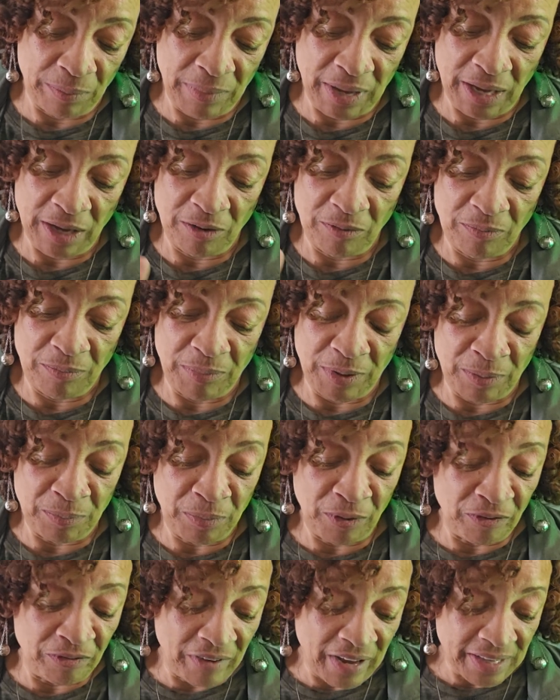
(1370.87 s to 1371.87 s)
that may have
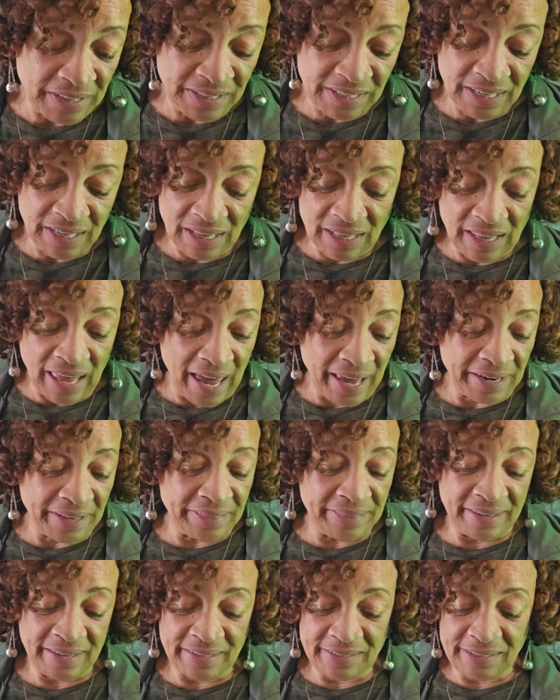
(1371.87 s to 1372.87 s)
been preventing a lot
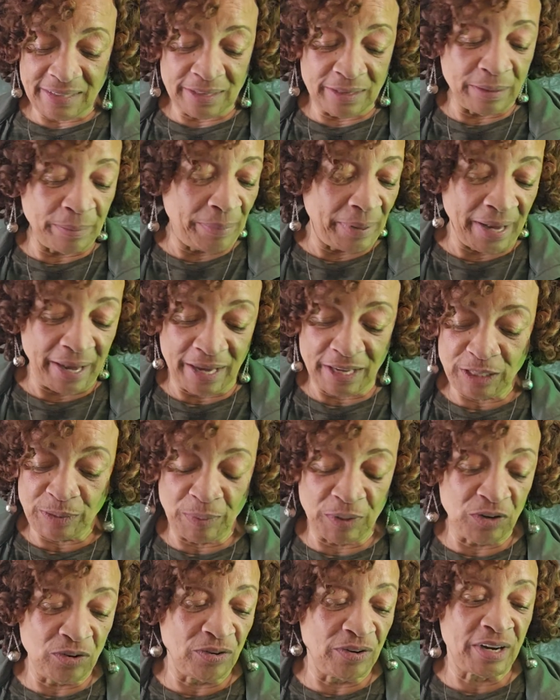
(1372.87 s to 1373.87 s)
of things in the
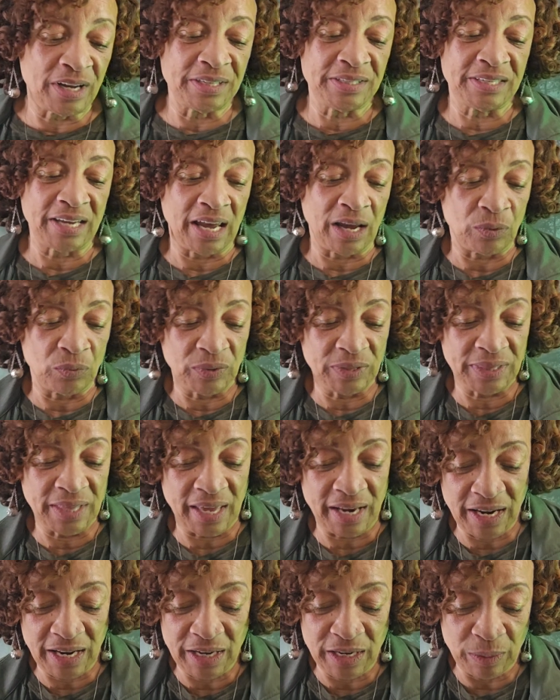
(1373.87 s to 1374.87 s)
past, but you're not down with
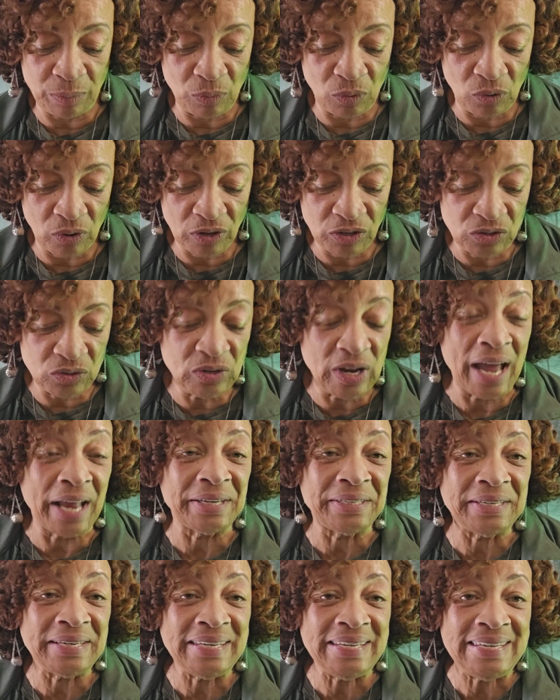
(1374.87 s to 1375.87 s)
that anymore. You
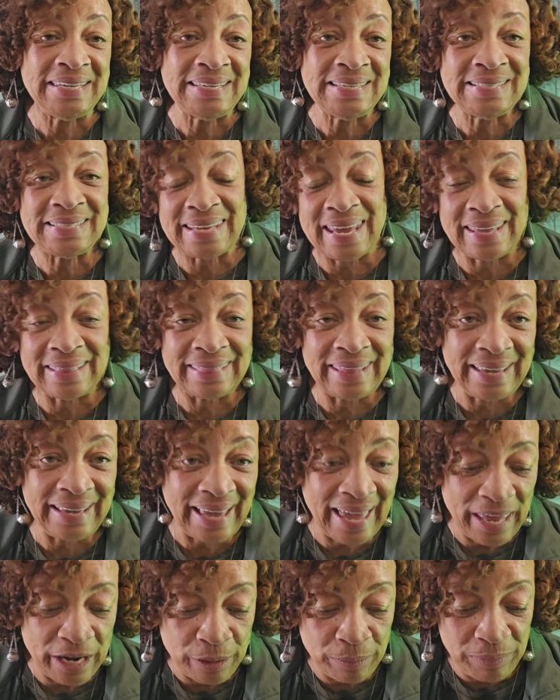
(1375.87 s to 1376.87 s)
got needs and they
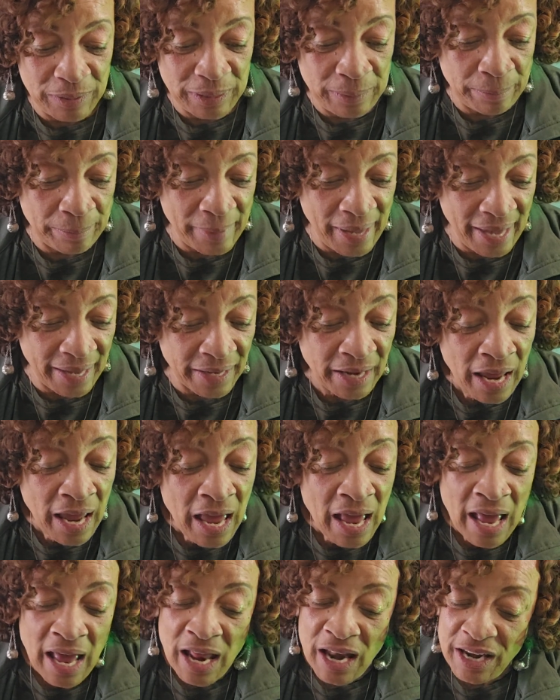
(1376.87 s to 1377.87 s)
got to be met.
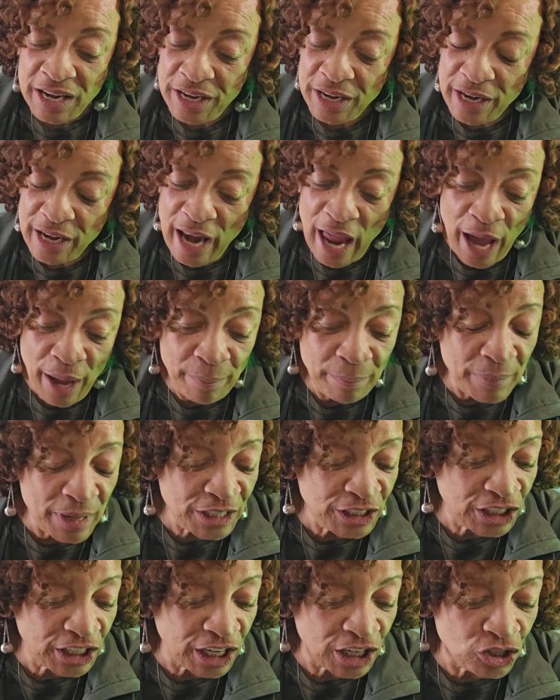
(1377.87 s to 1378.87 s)
Not
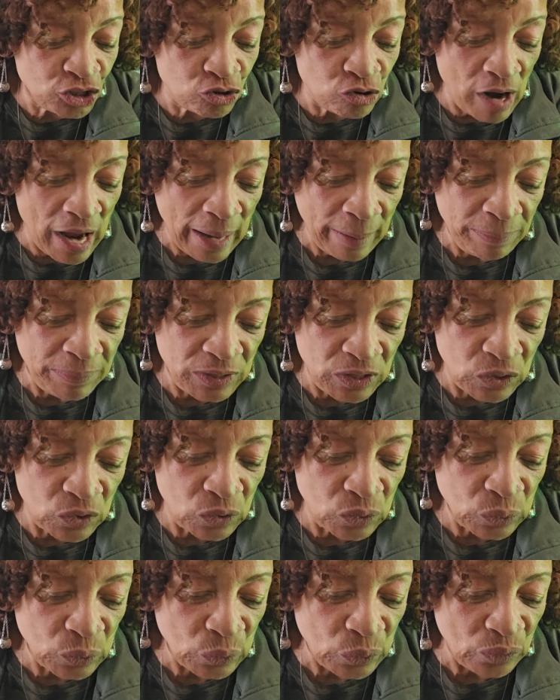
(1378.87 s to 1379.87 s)
much can trap
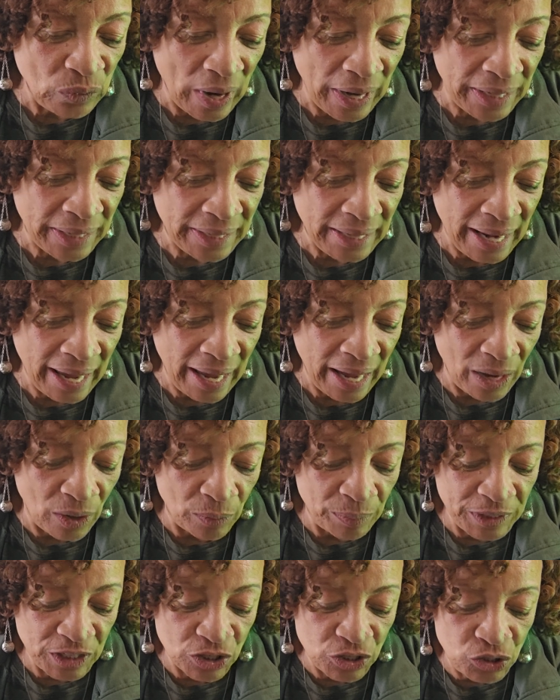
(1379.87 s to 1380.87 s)
you right
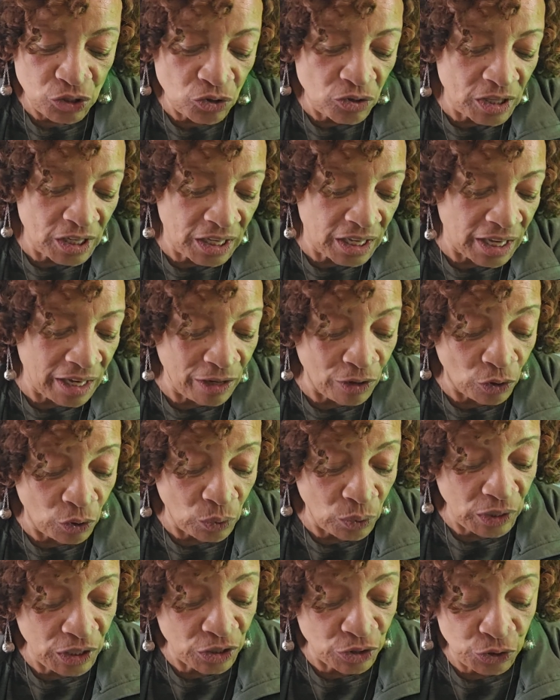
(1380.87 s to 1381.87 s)
now because you're the King or
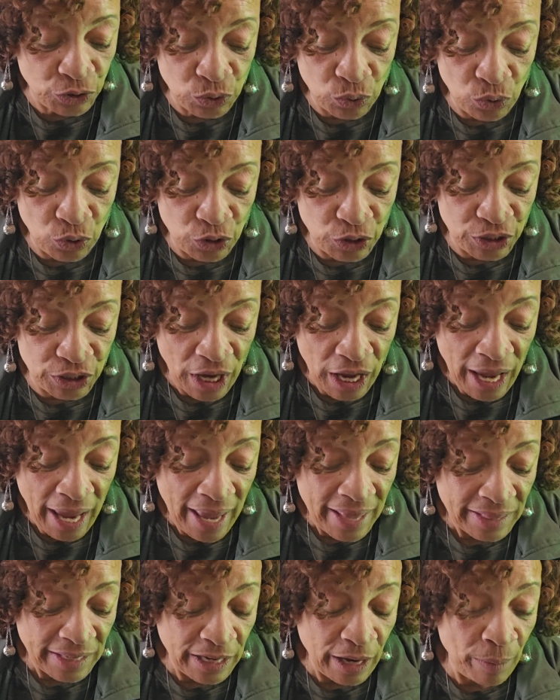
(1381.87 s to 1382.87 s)
Queen of Swords,
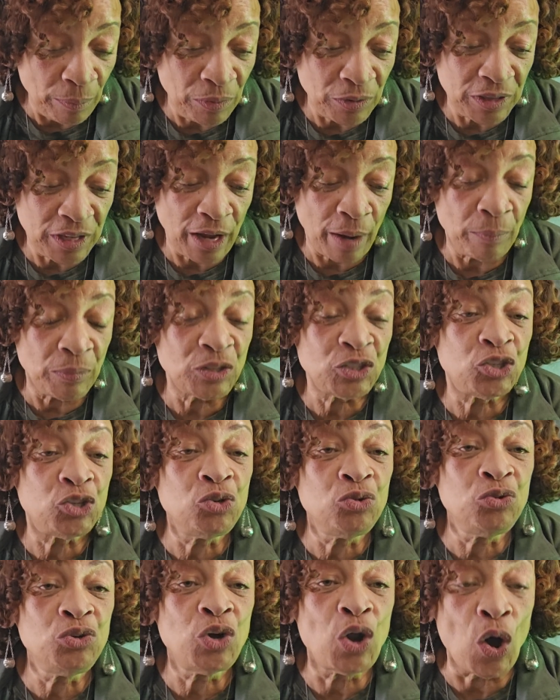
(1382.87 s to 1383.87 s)
the Emperor, the Empress.
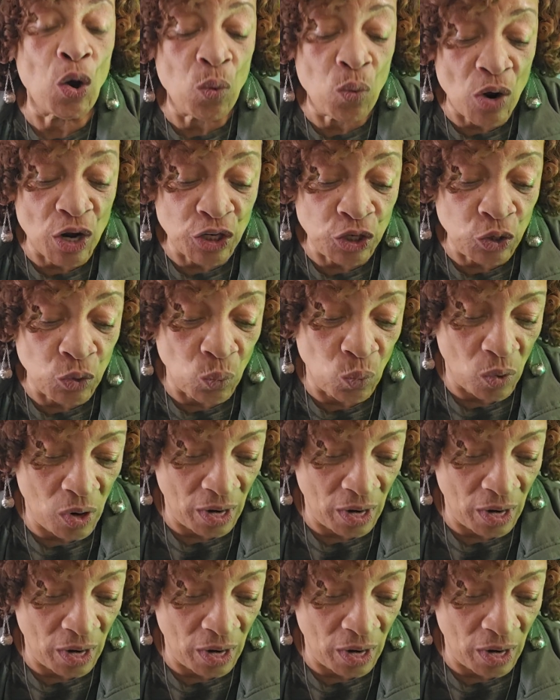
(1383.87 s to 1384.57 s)
You know what you